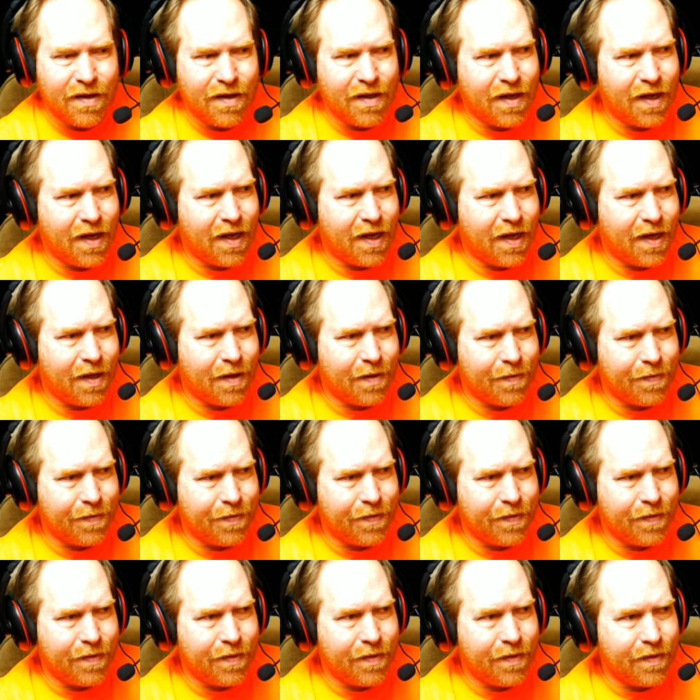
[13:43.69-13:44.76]

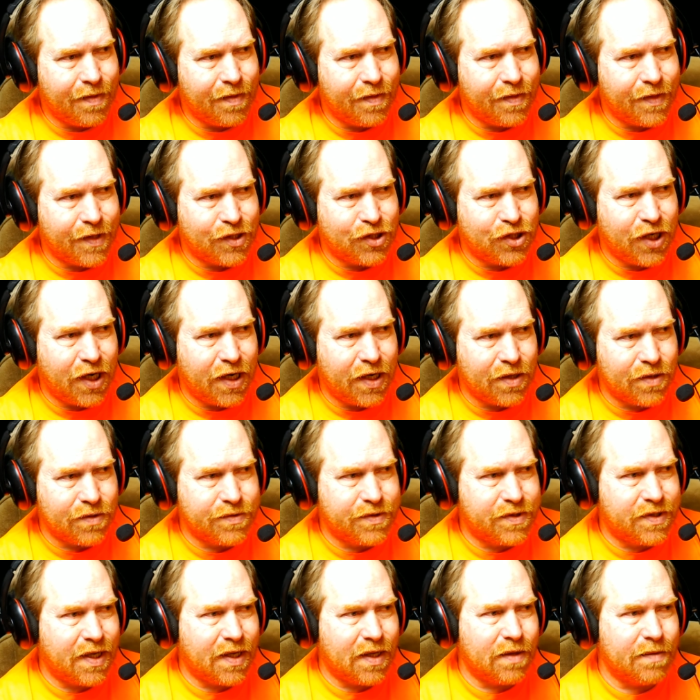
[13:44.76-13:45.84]
the channel,
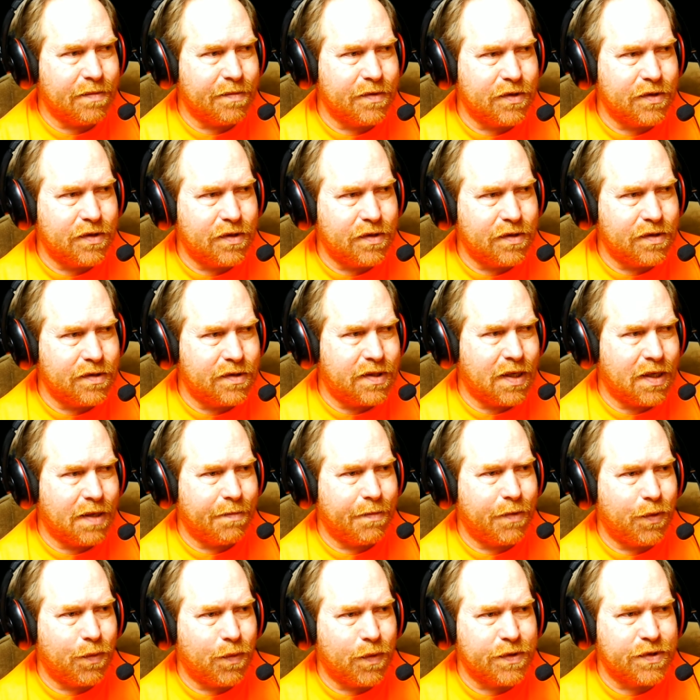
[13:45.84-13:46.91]
tell
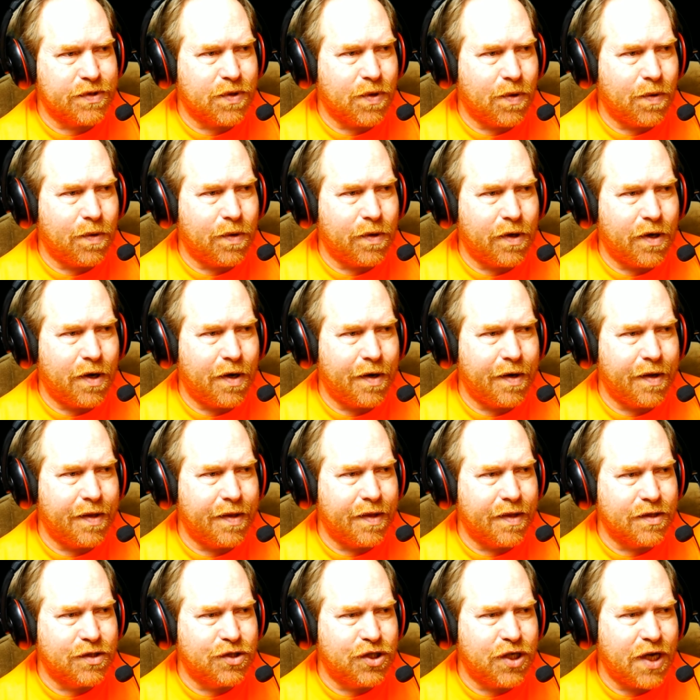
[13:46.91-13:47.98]
me what's going on
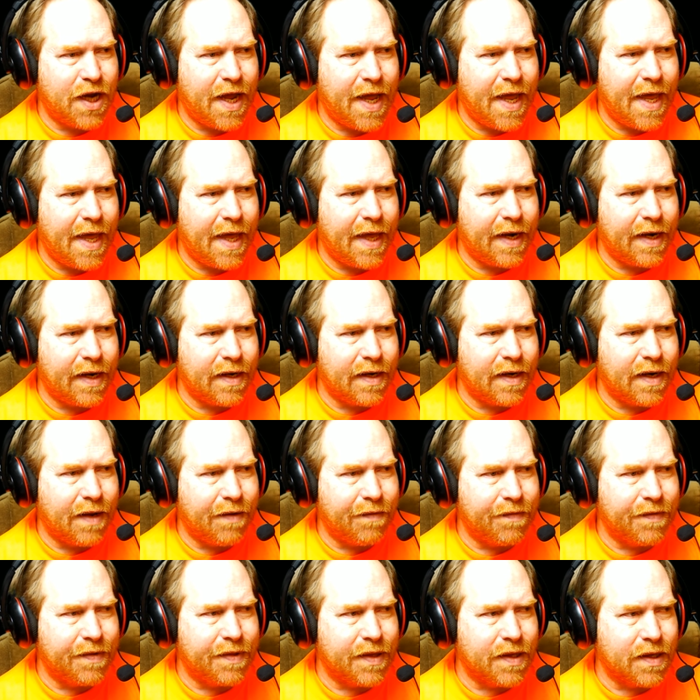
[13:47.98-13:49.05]
in the chat and
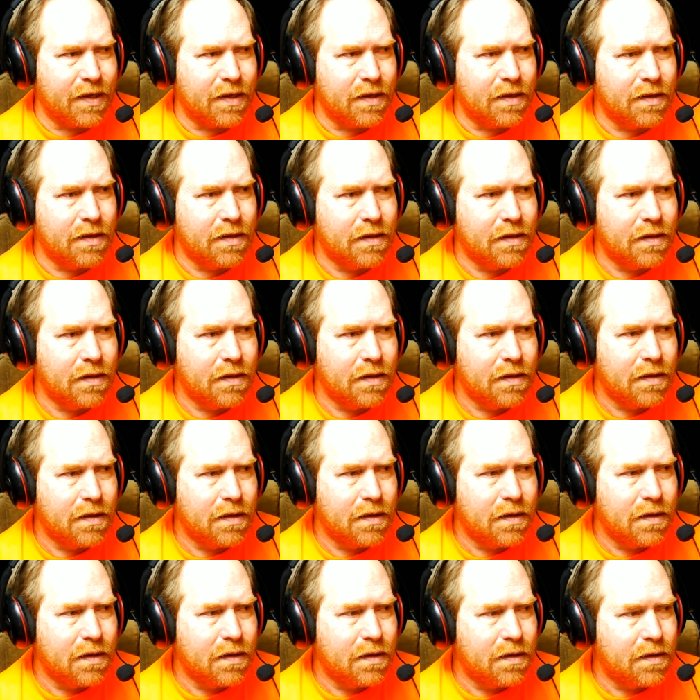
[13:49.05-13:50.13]
everything.
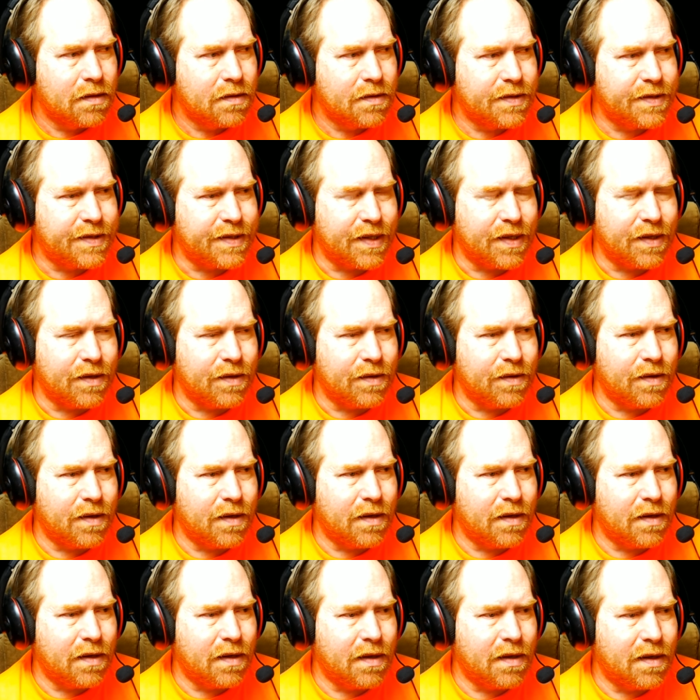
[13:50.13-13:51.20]
So
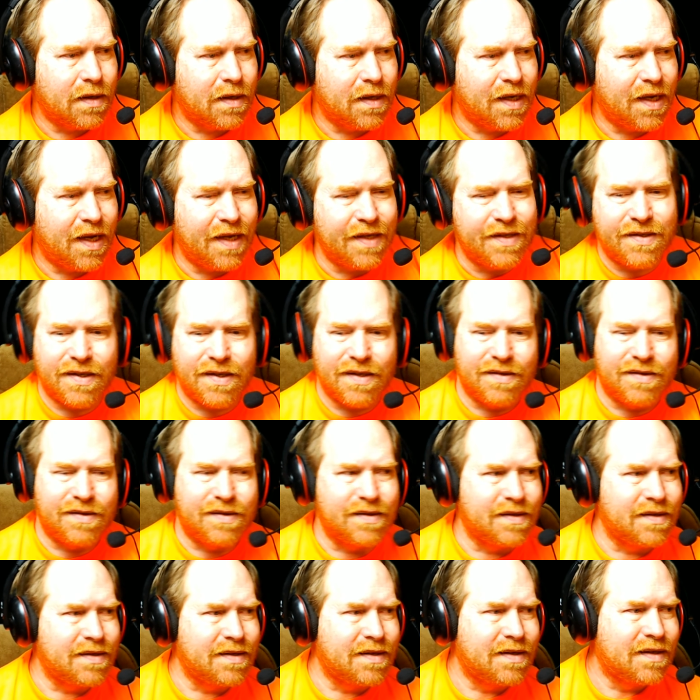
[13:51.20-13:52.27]
it's just
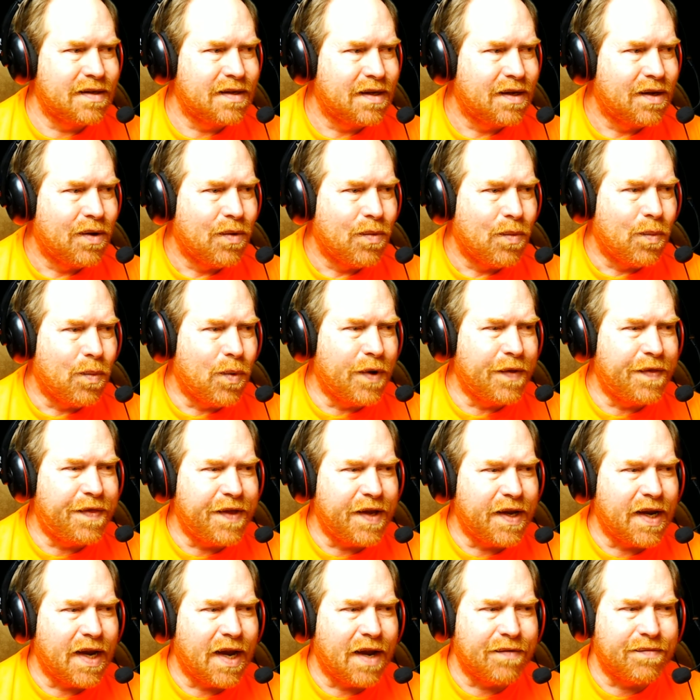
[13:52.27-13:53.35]
one
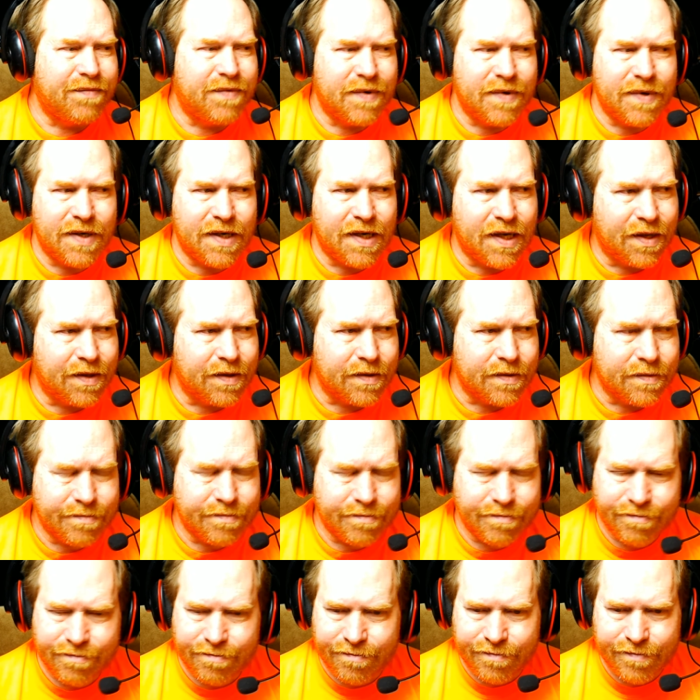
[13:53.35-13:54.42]
thing after another,
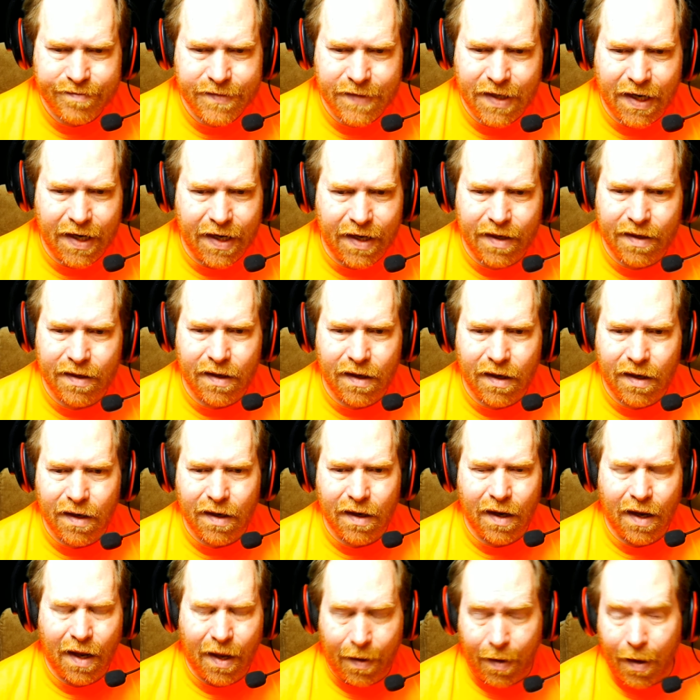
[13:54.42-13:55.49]
and
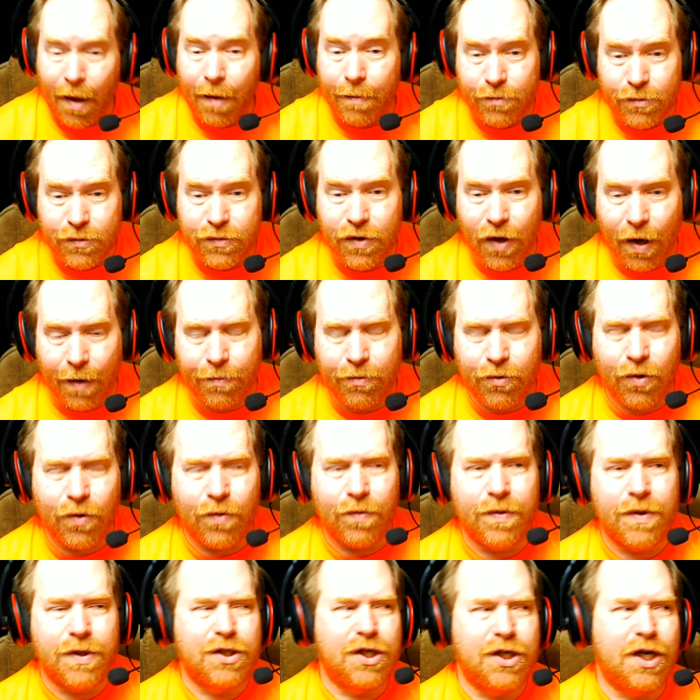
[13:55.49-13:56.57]
I'm
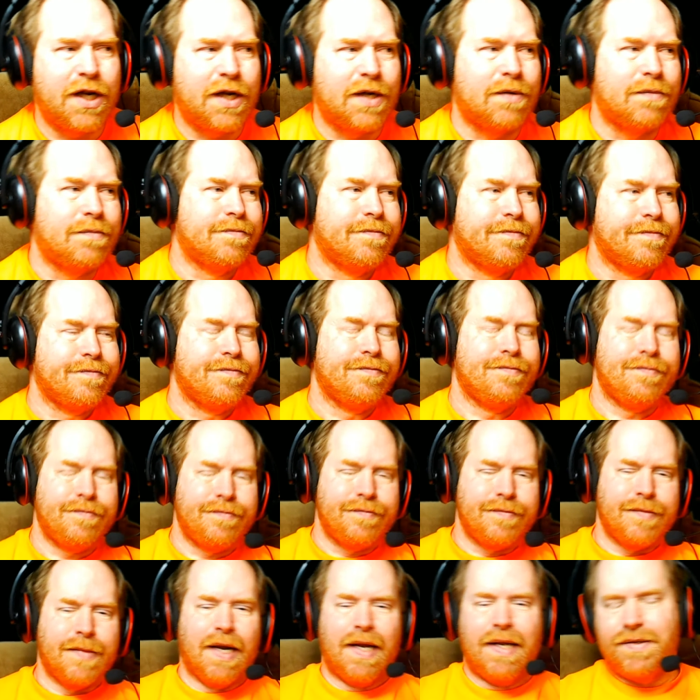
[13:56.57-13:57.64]
growing the channel.
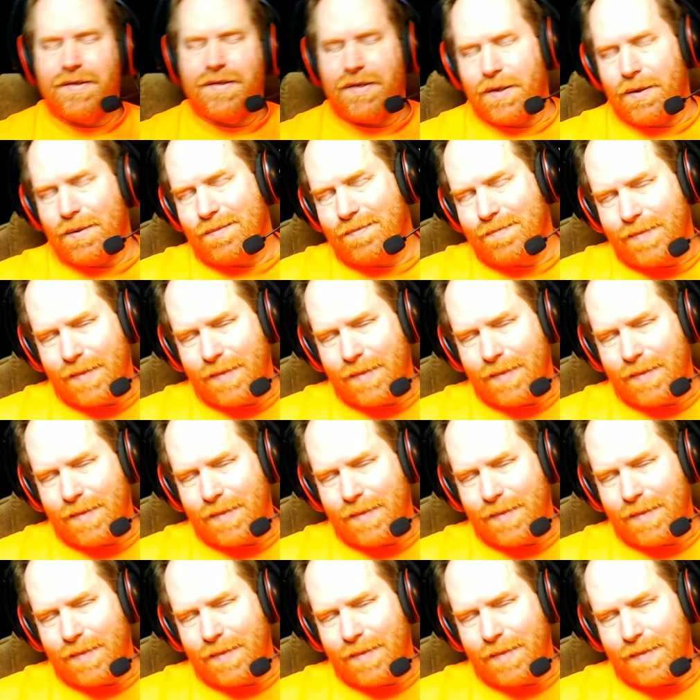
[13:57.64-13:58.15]
So